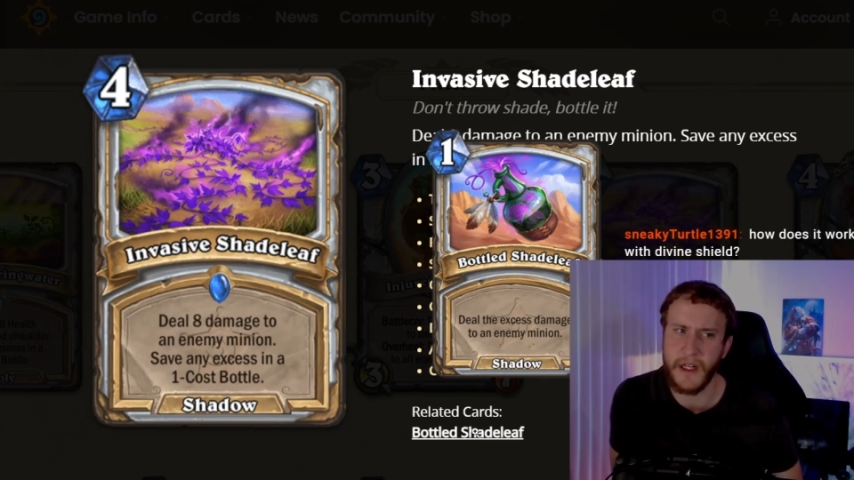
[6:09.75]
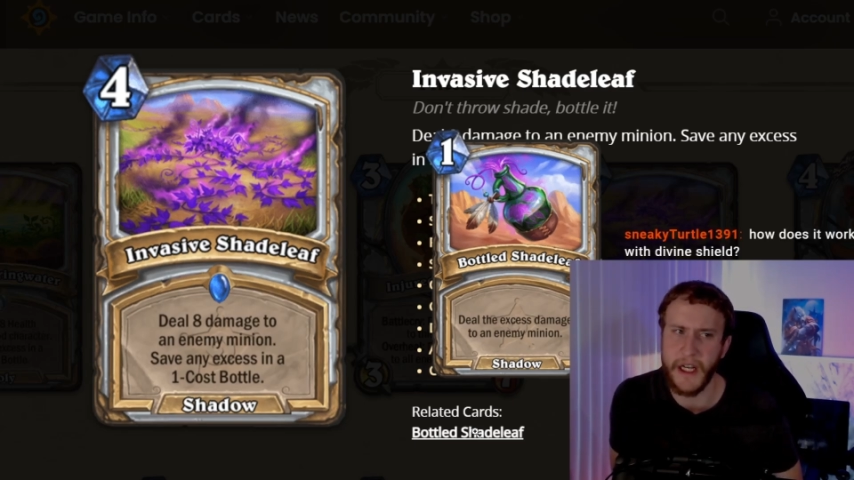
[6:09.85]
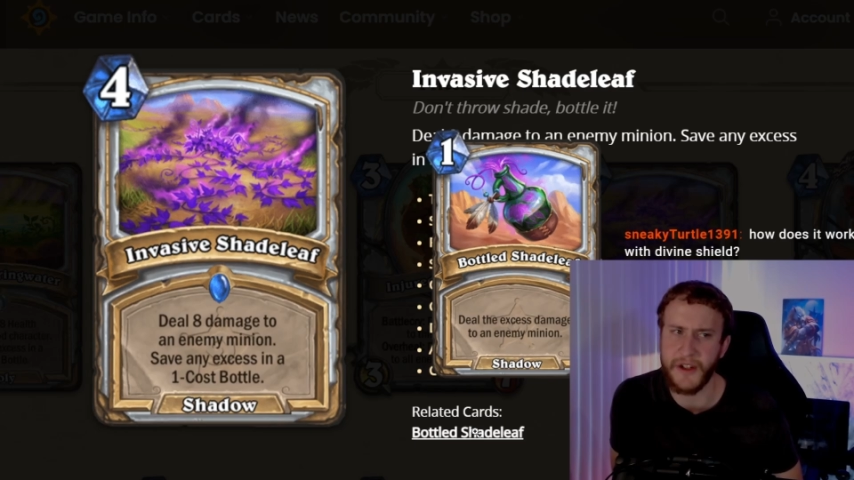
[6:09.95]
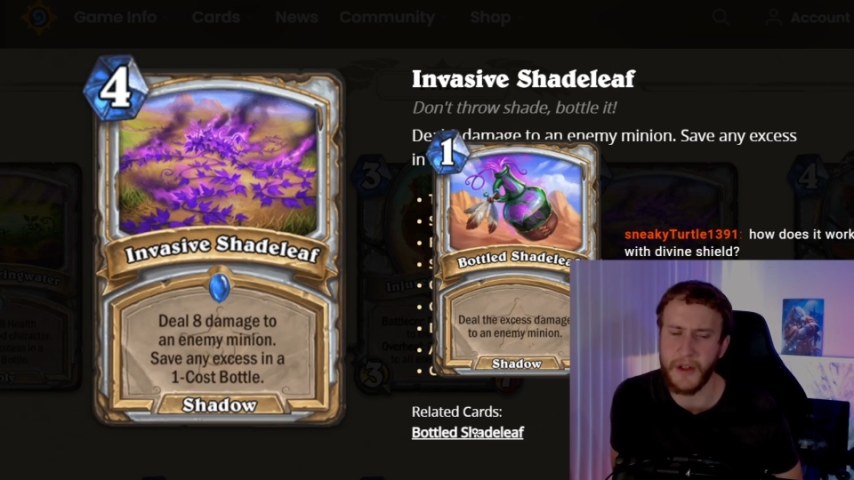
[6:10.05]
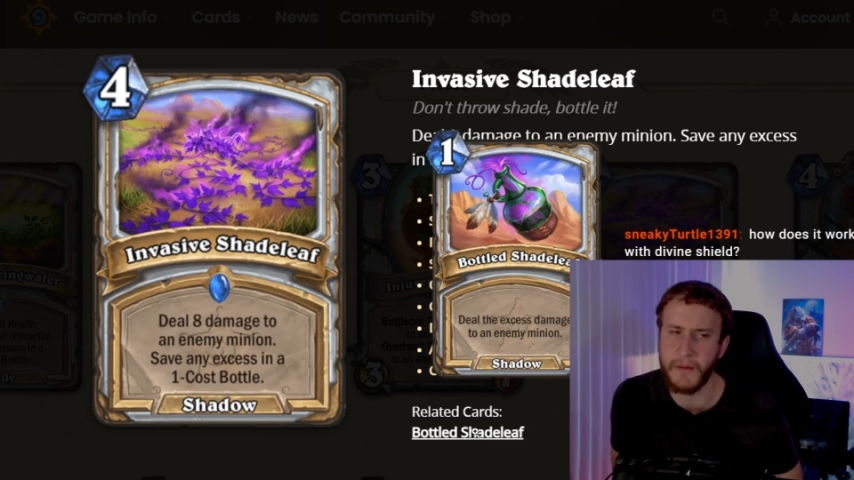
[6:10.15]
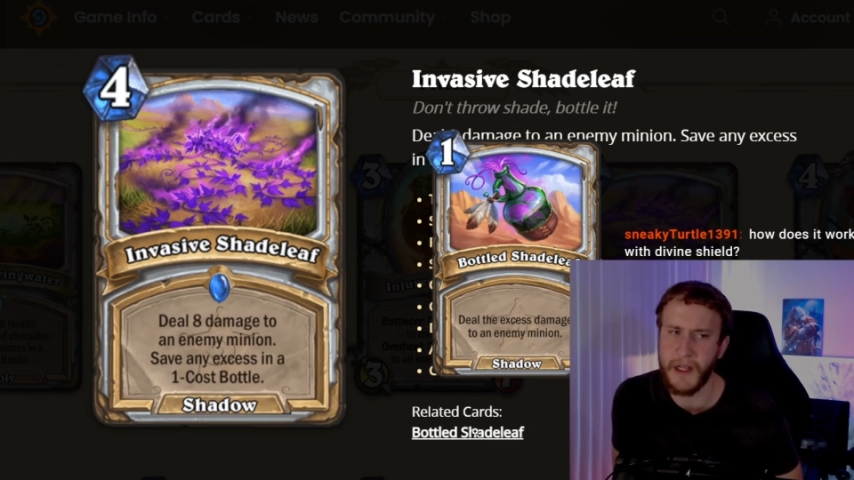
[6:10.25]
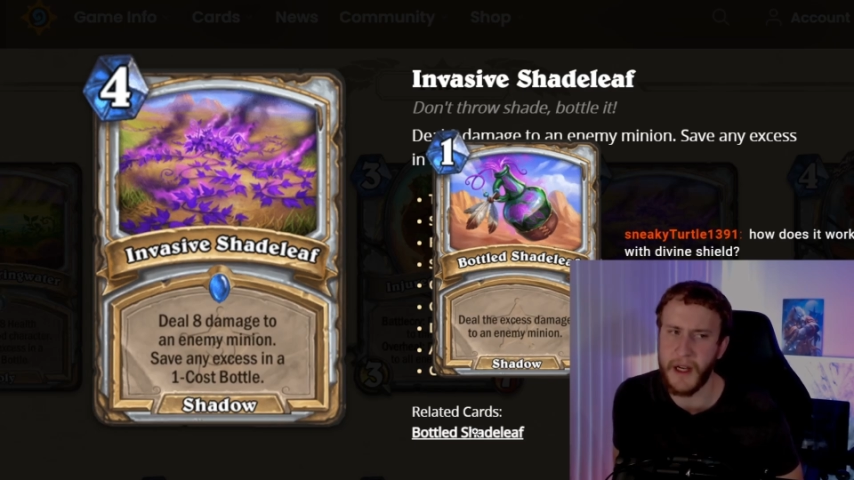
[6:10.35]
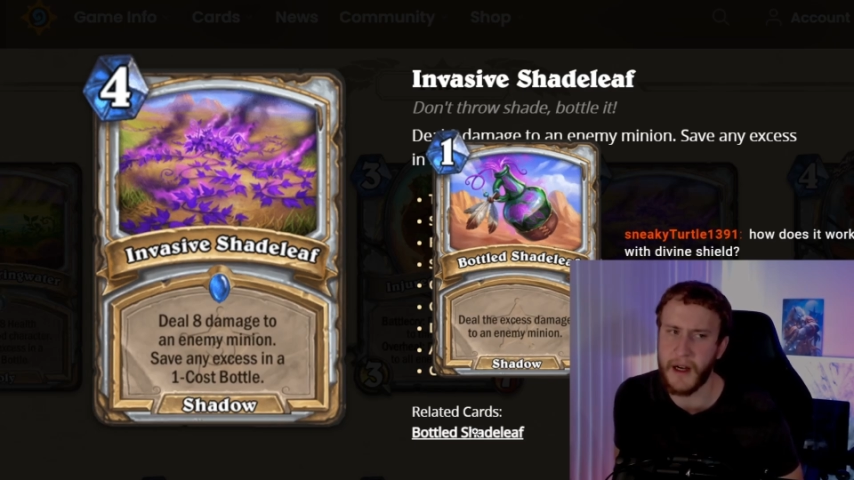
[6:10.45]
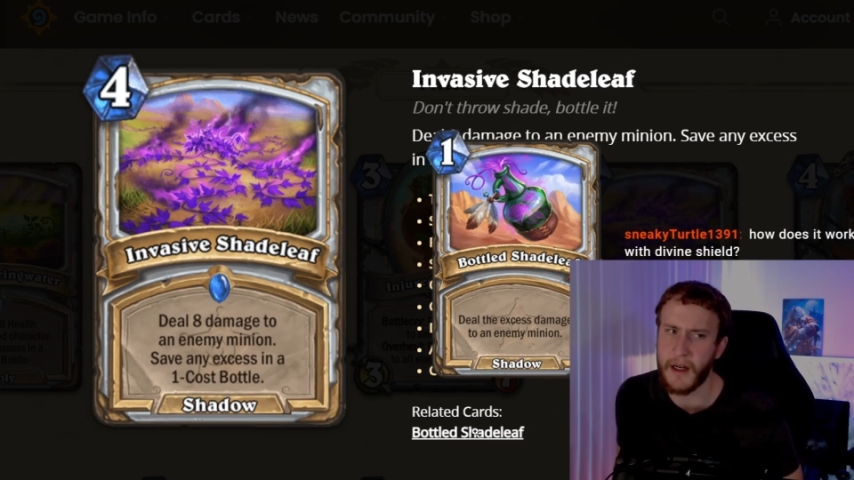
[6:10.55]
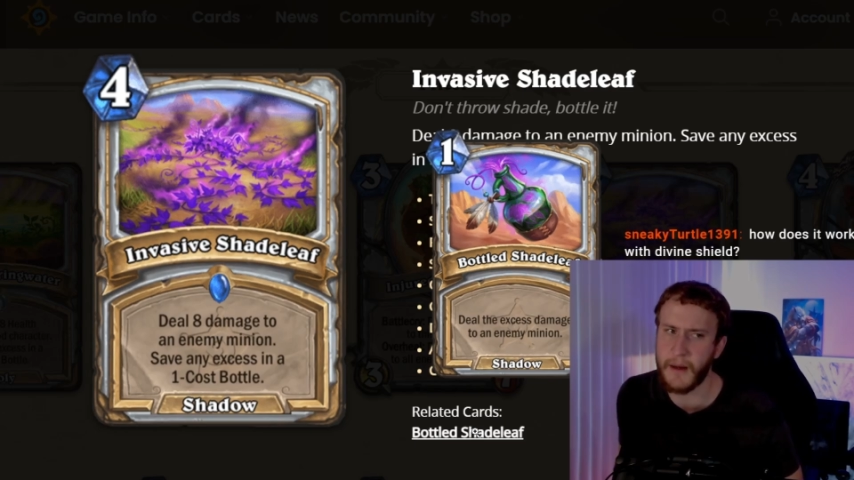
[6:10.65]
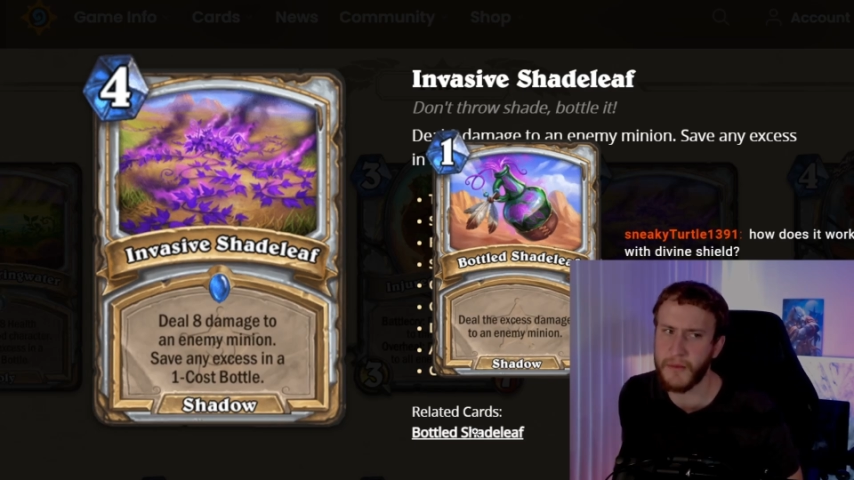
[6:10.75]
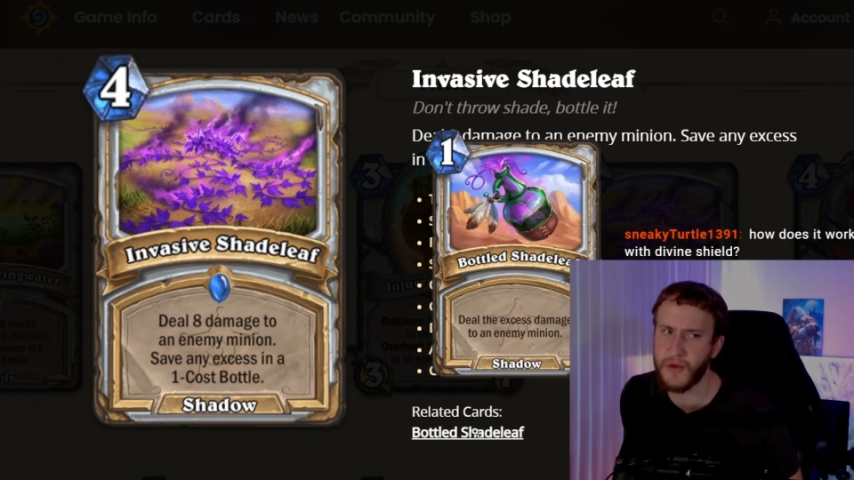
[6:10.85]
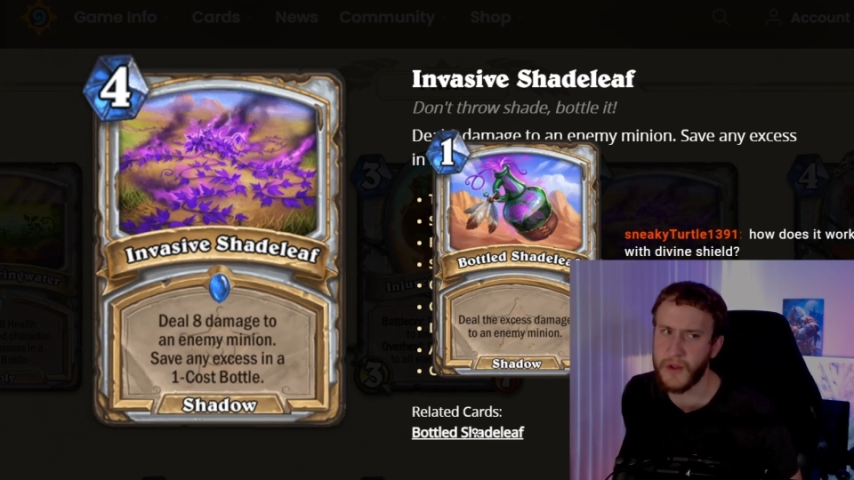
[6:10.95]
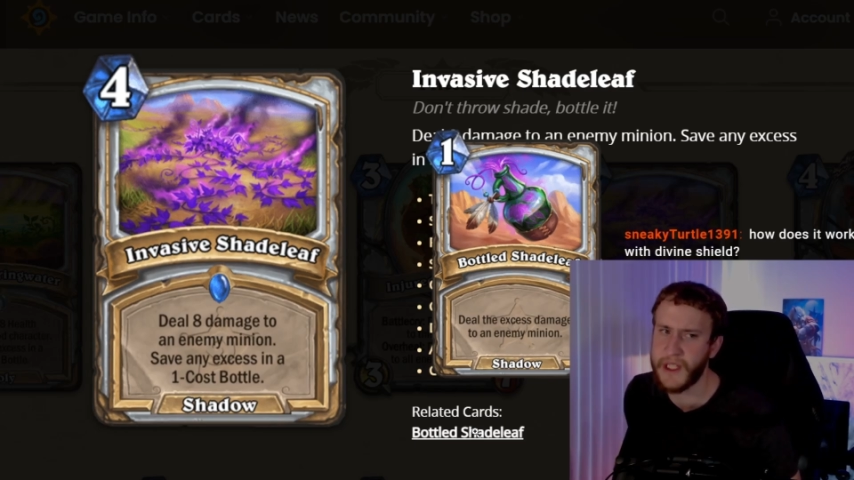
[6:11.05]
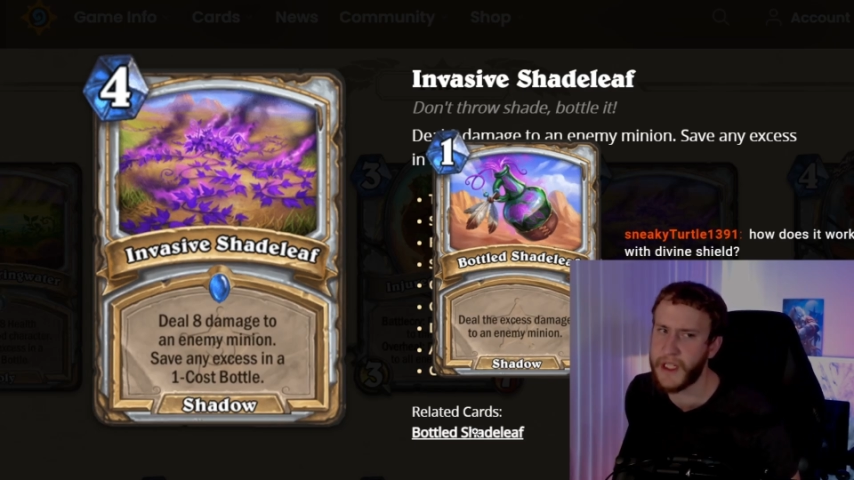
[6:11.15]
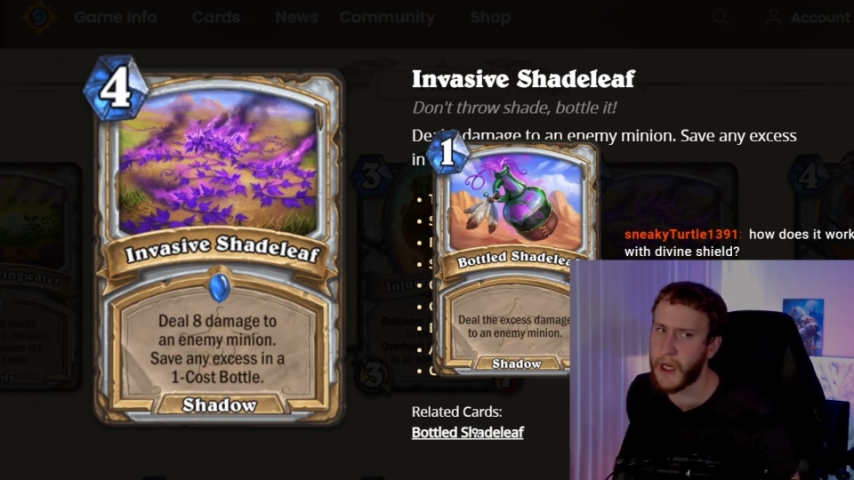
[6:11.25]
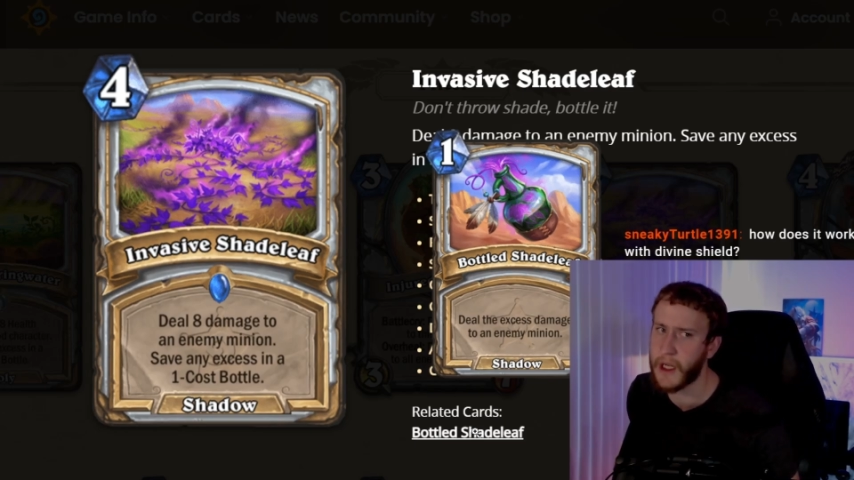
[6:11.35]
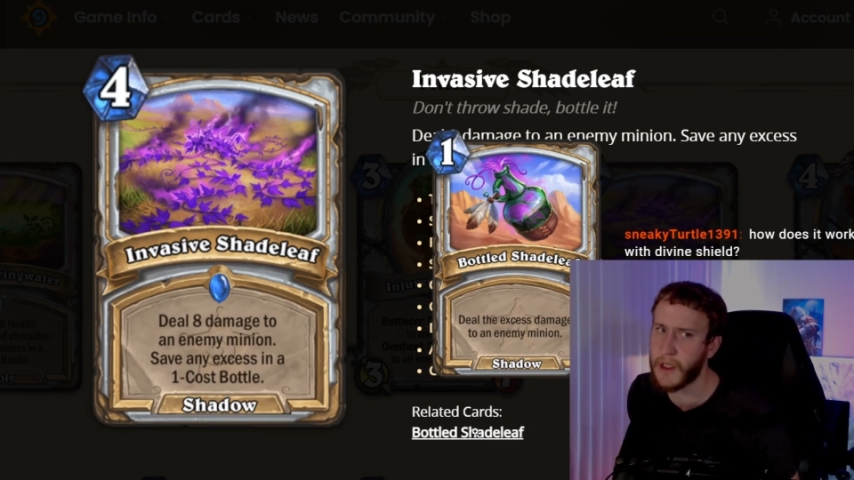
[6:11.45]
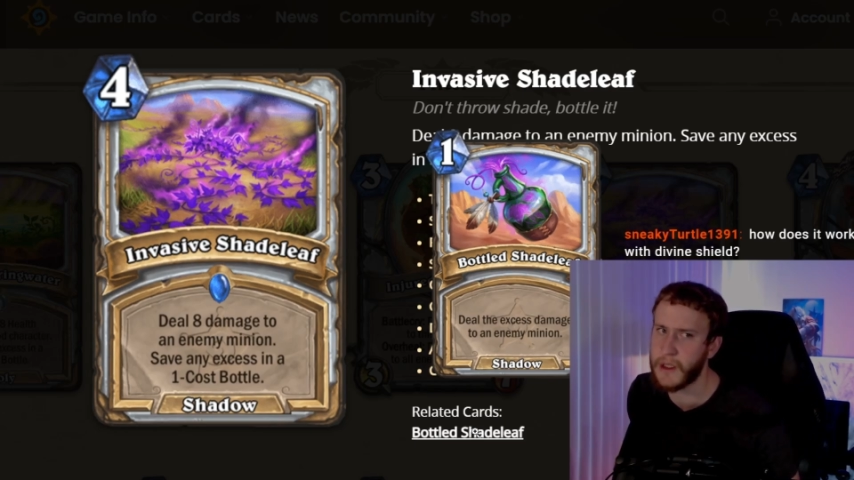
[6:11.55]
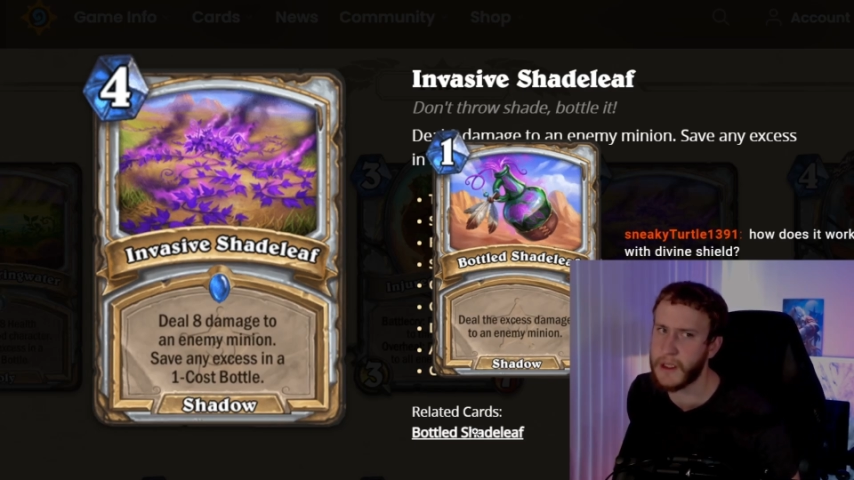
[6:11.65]
it should be pretty
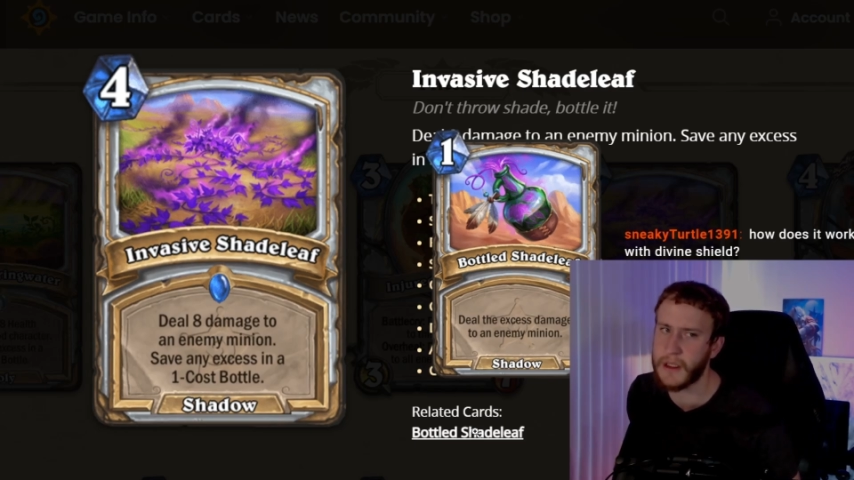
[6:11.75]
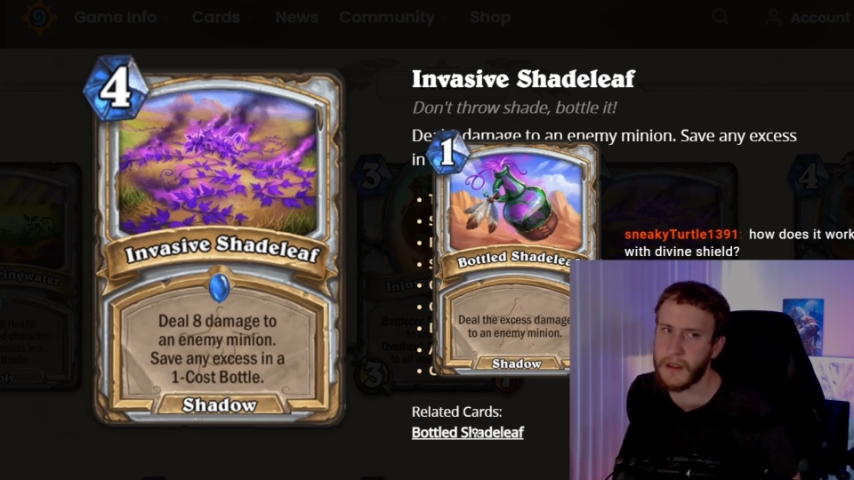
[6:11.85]
good.